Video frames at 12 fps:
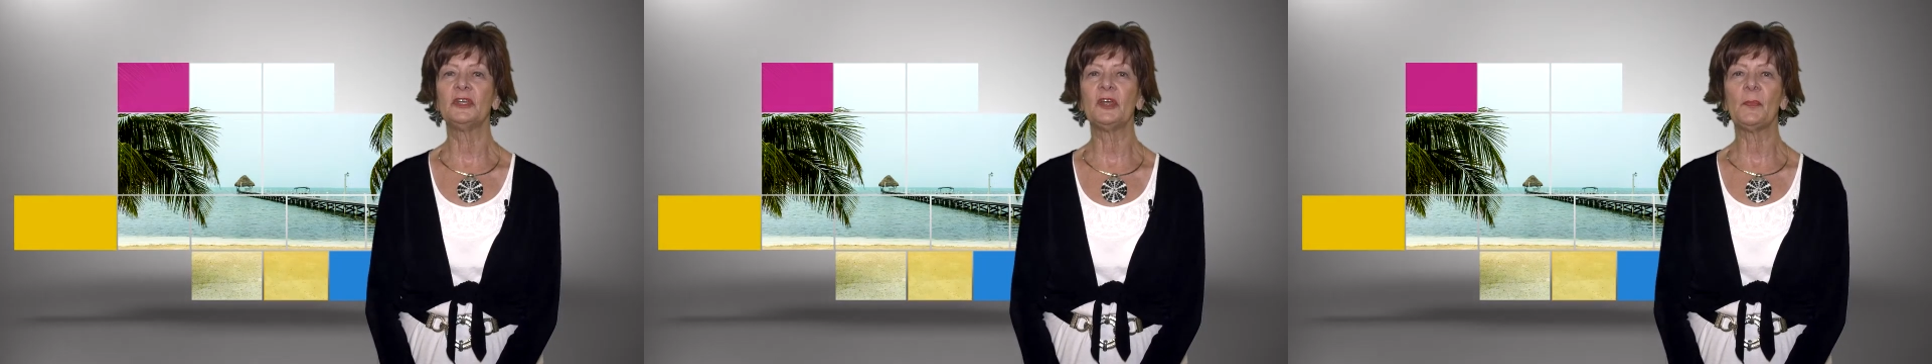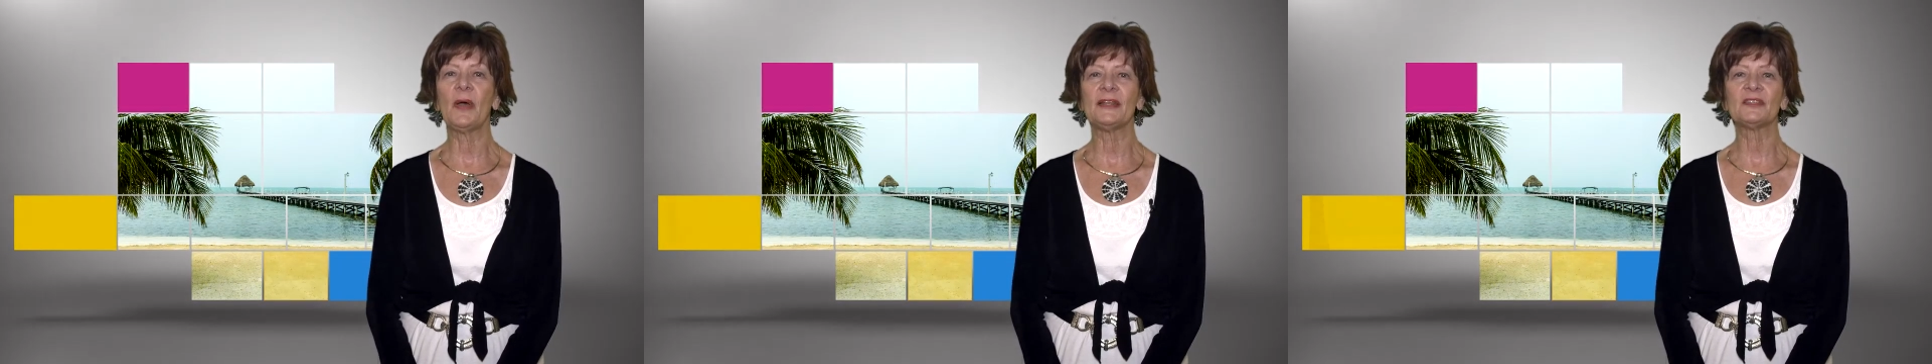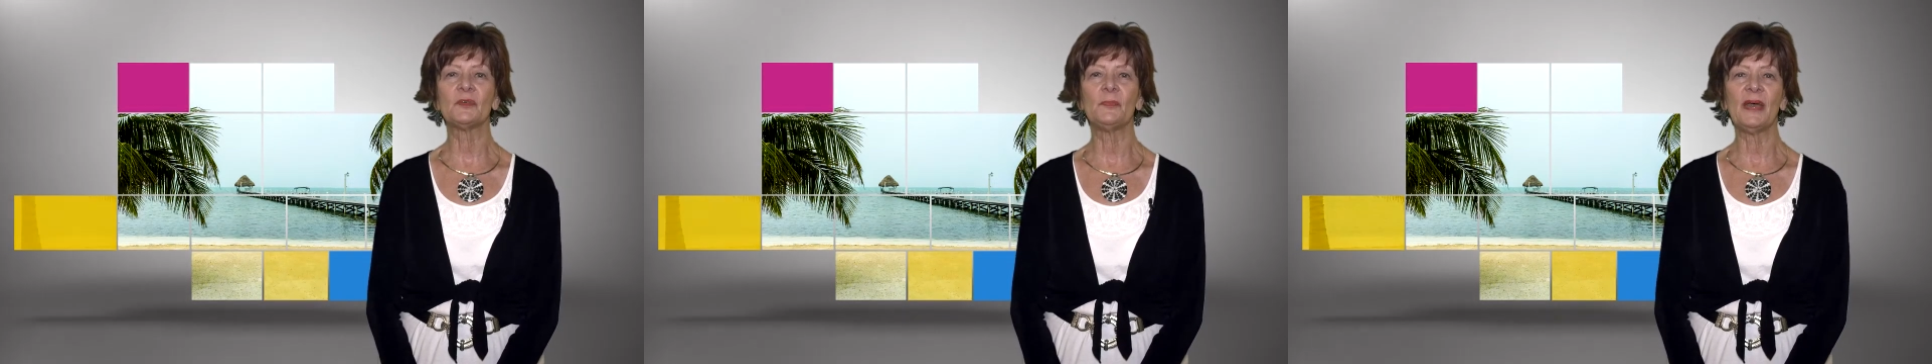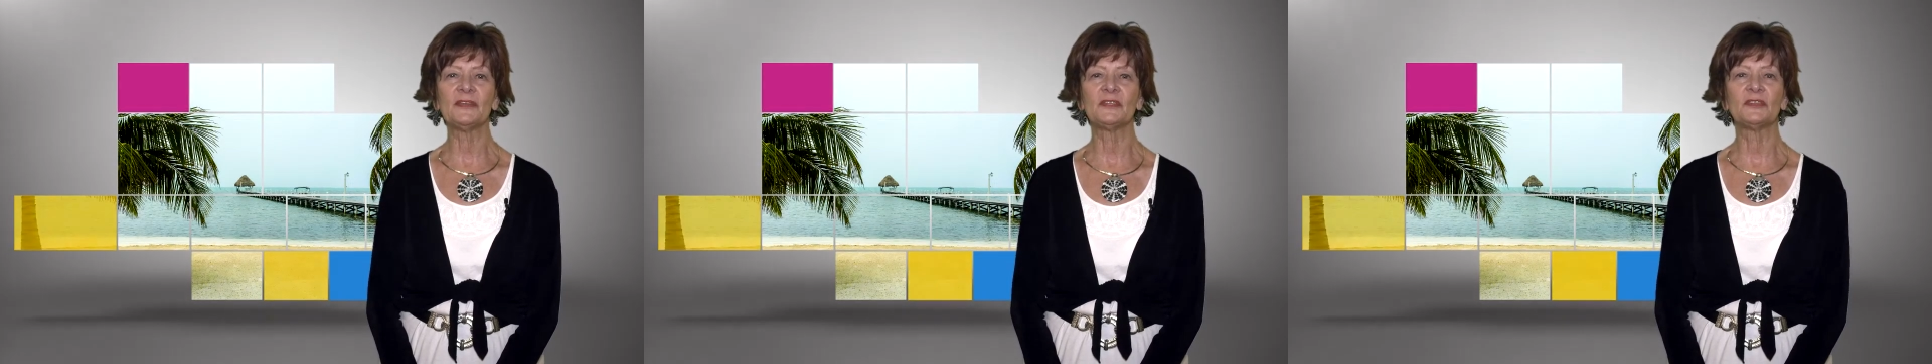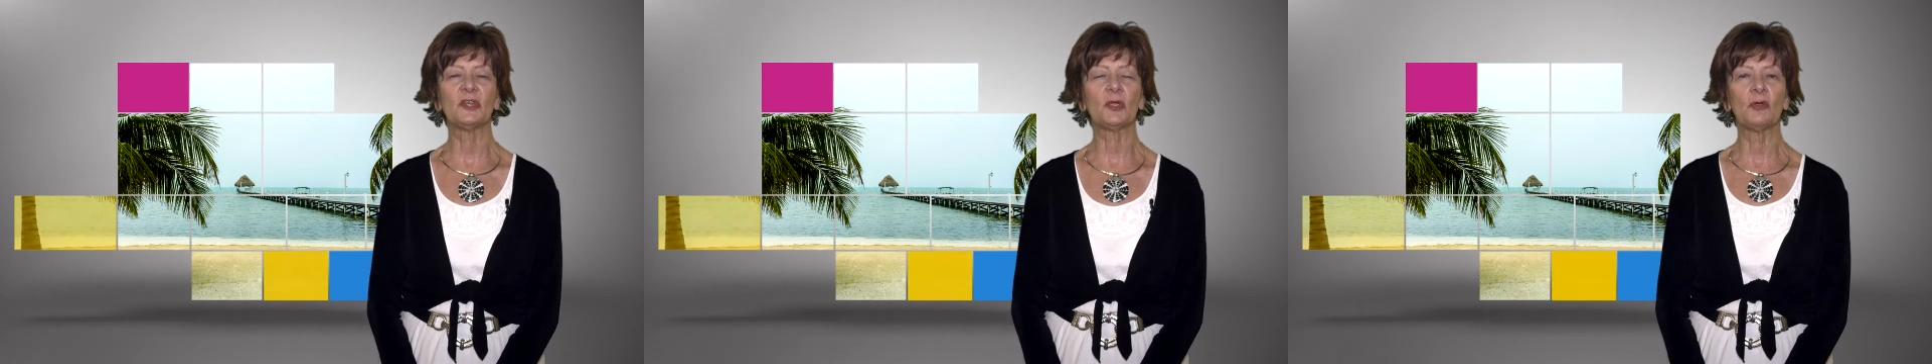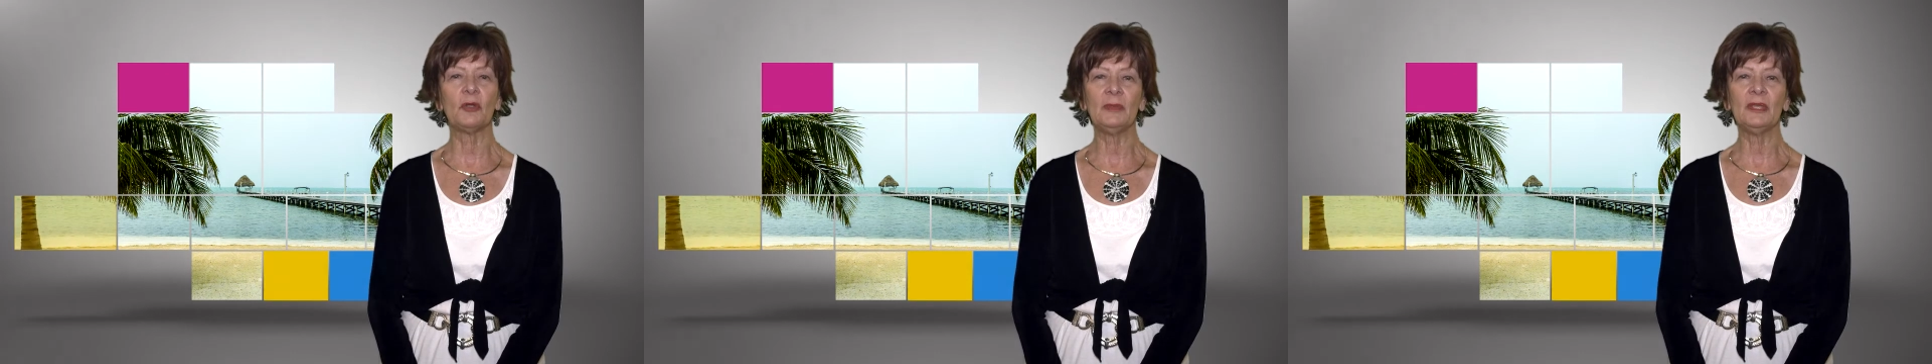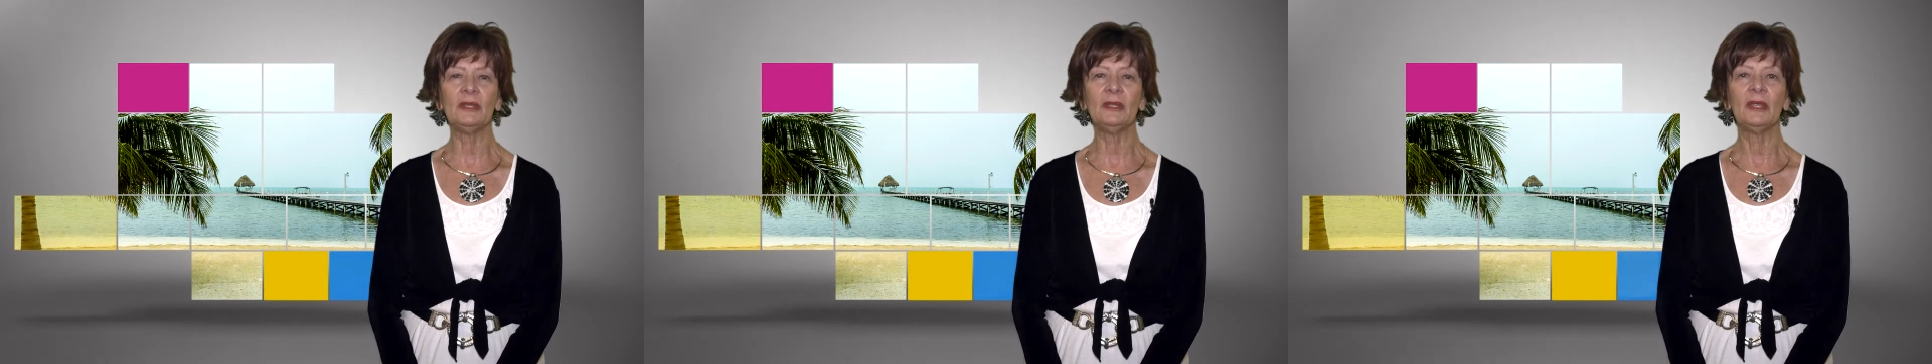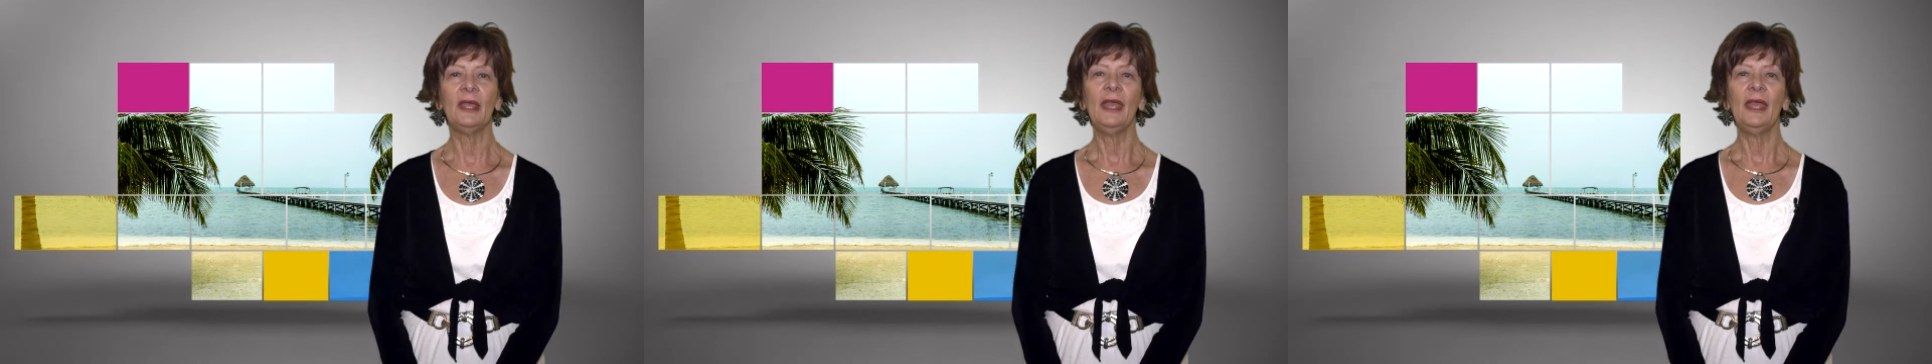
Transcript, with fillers: combines the best that the Caribbean